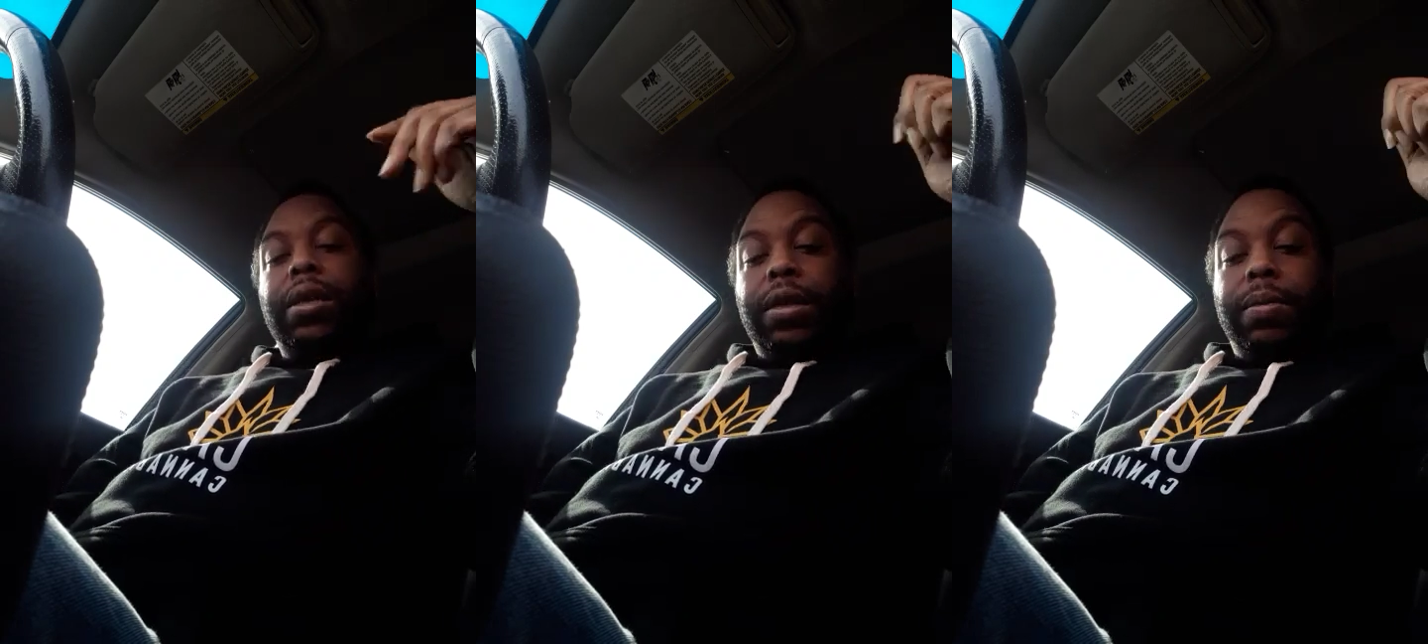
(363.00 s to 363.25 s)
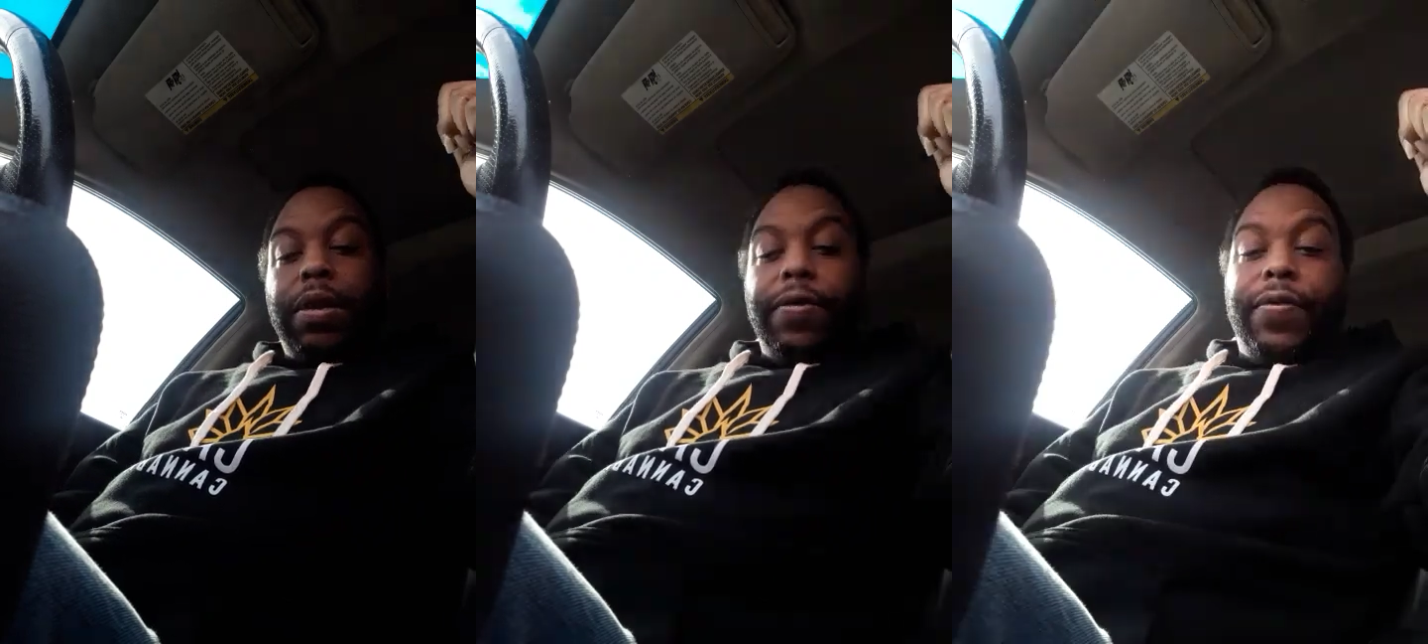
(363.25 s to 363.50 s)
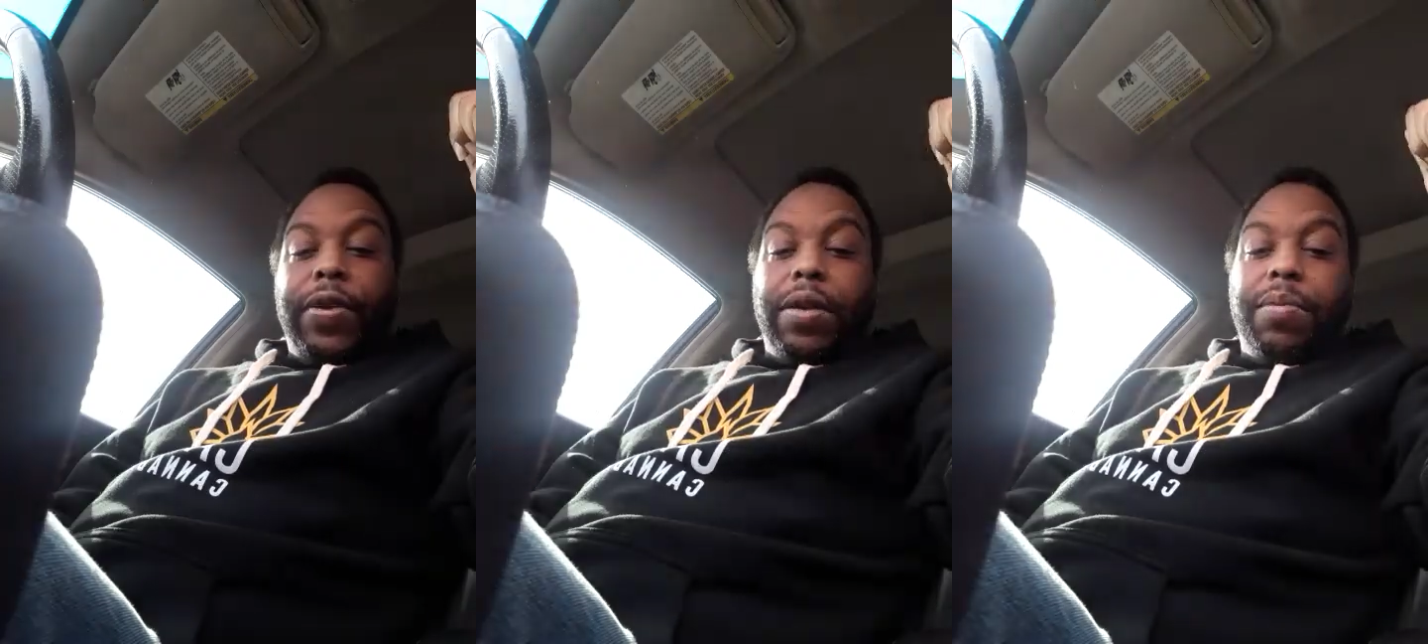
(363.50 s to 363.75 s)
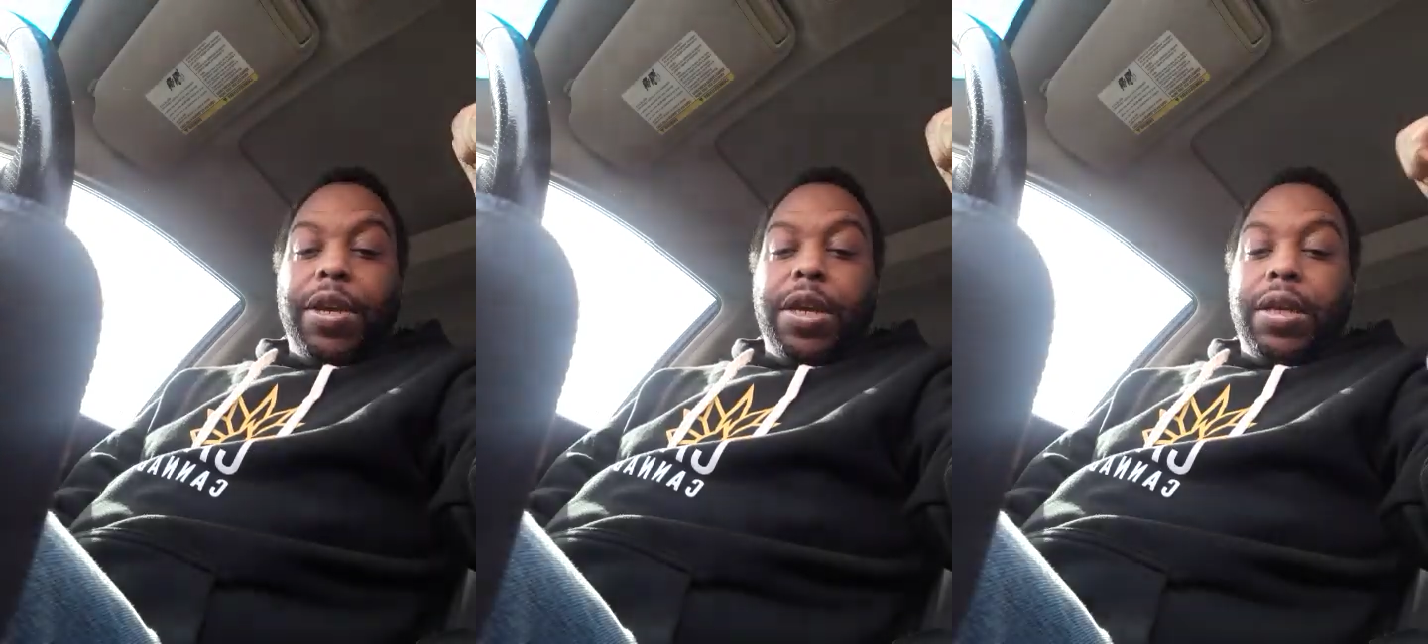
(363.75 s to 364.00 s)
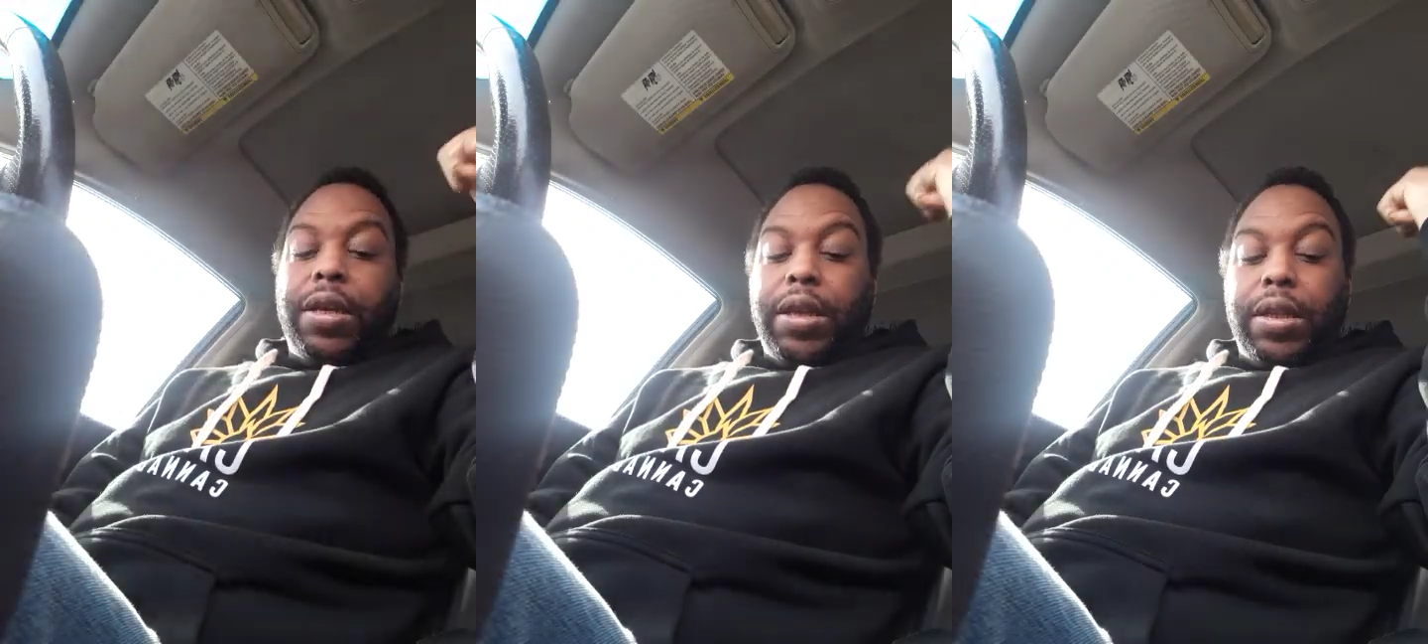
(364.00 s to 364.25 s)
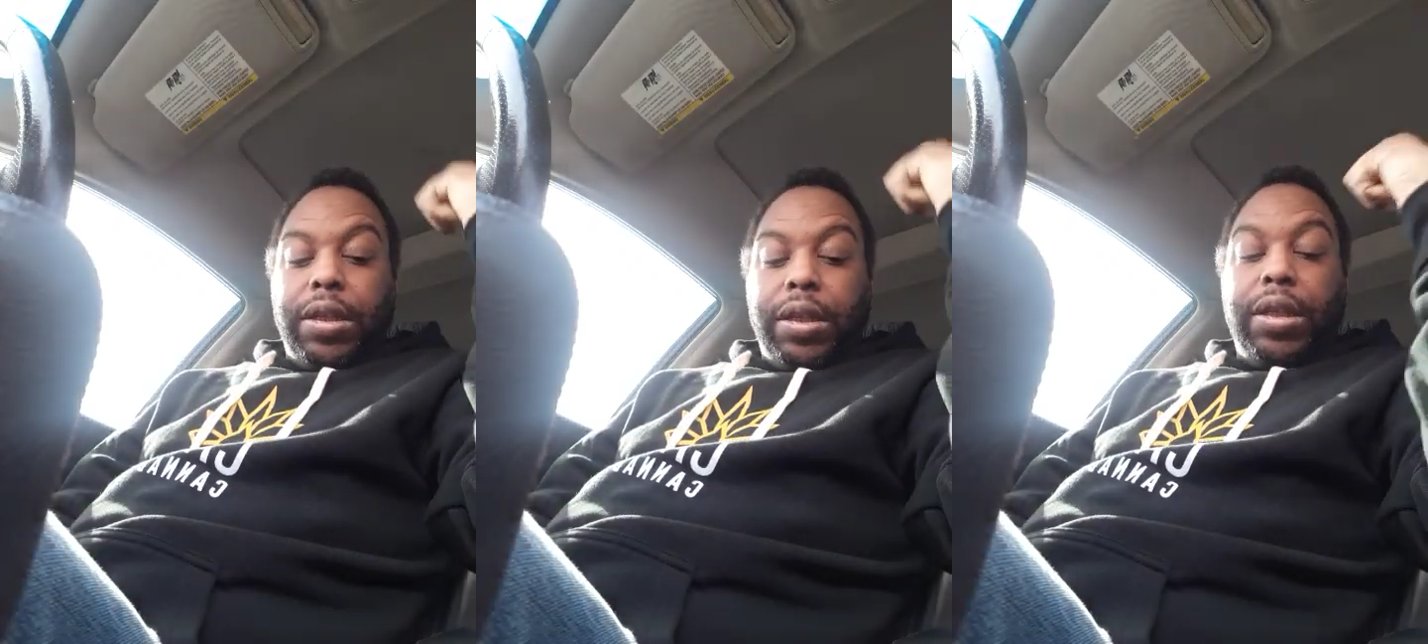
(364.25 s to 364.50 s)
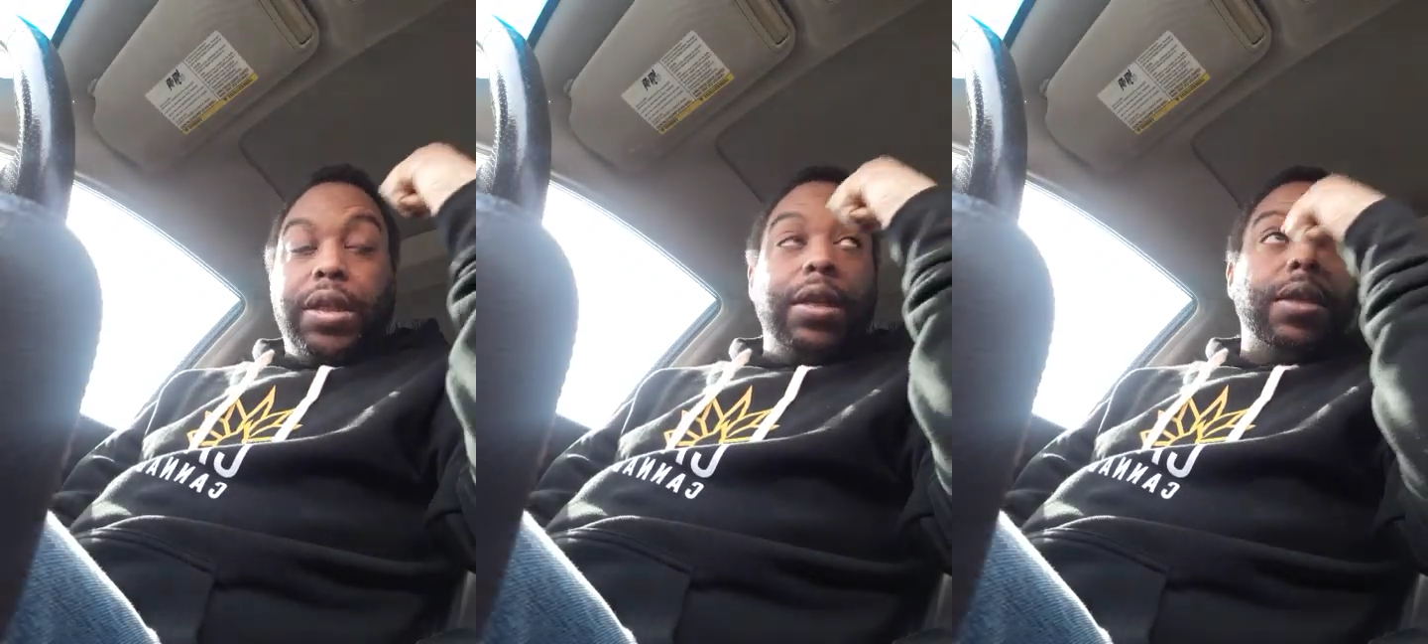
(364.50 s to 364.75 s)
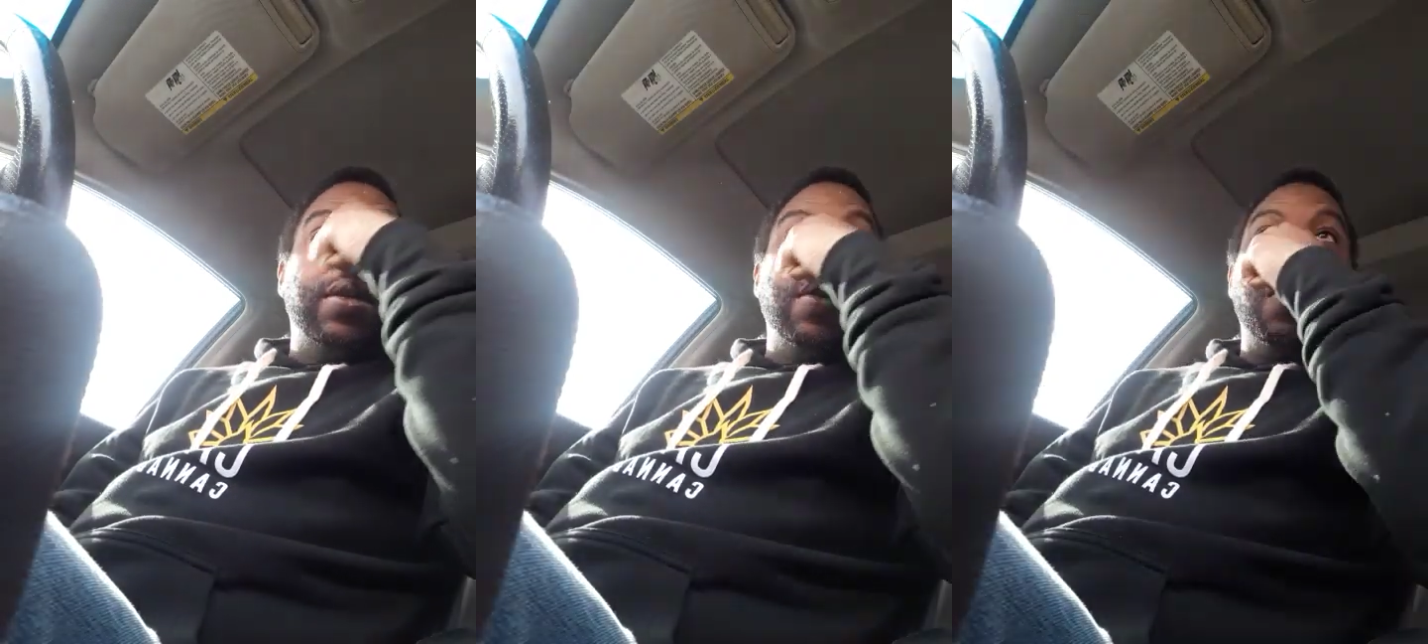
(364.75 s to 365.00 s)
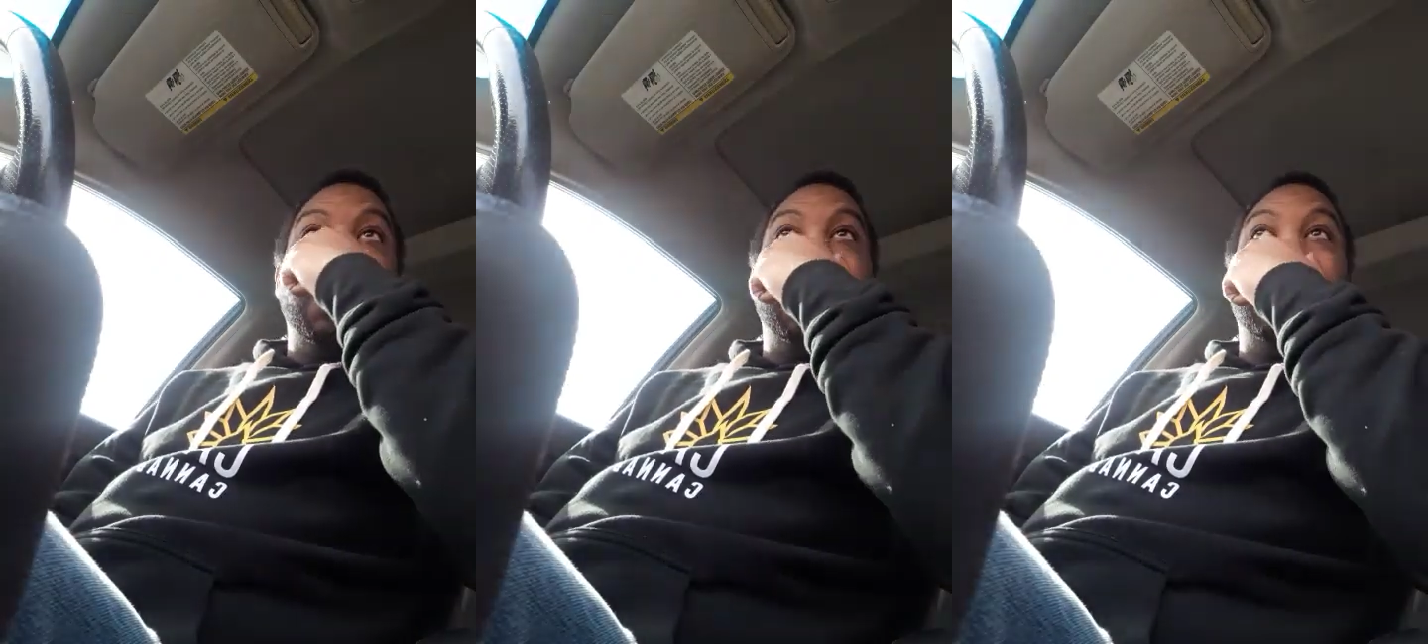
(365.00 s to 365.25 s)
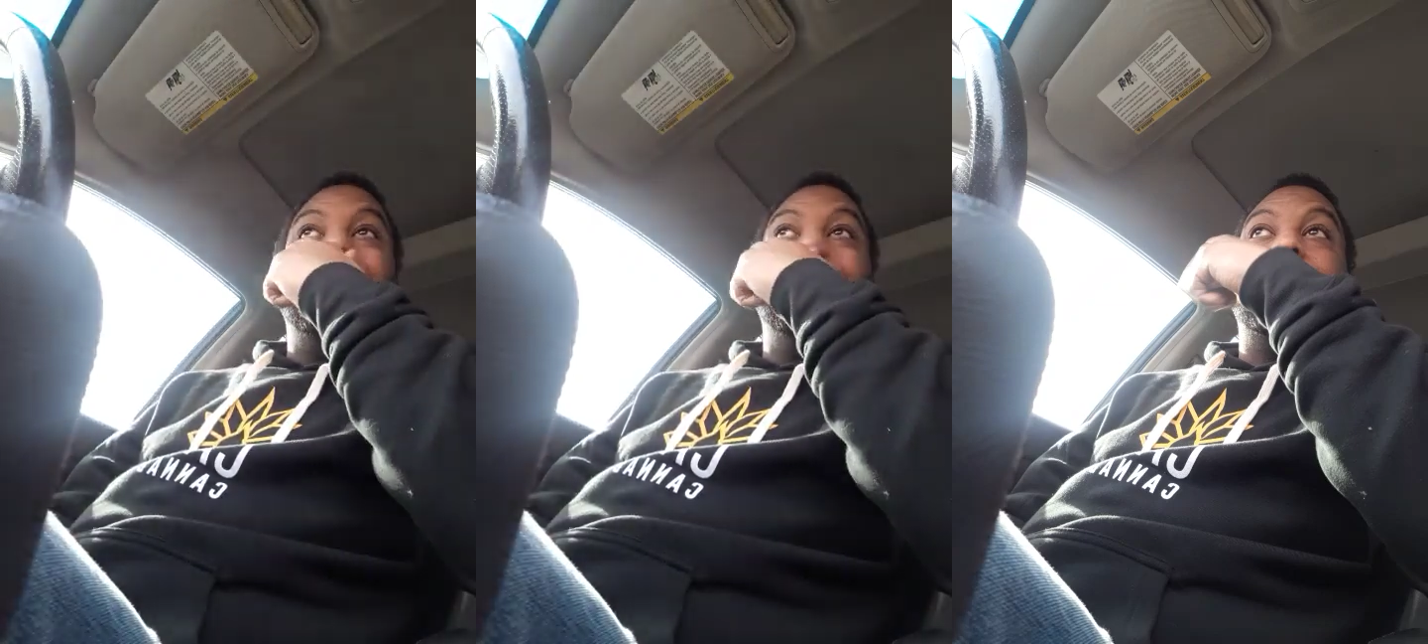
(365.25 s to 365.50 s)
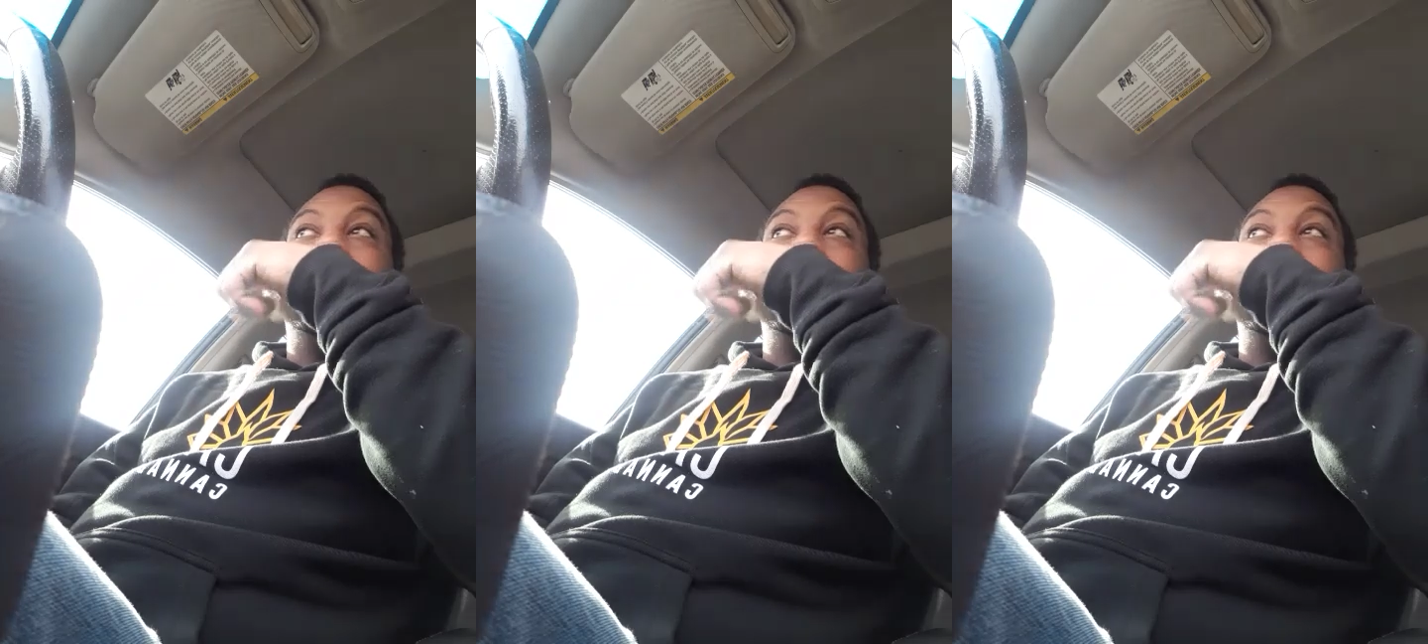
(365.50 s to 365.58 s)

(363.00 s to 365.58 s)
this motherfucking man. Get this shit going.